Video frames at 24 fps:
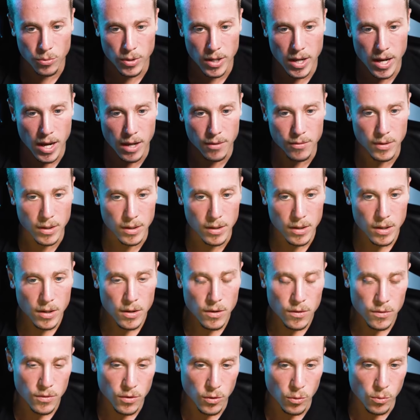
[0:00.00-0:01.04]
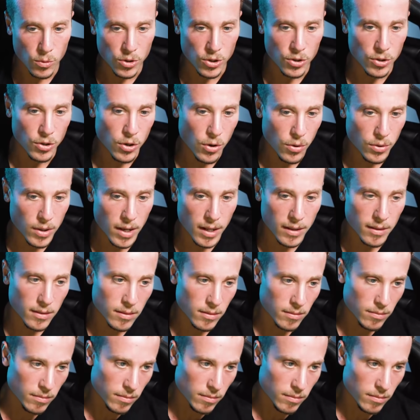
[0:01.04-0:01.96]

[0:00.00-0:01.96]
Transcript: 3 IV. So when you know that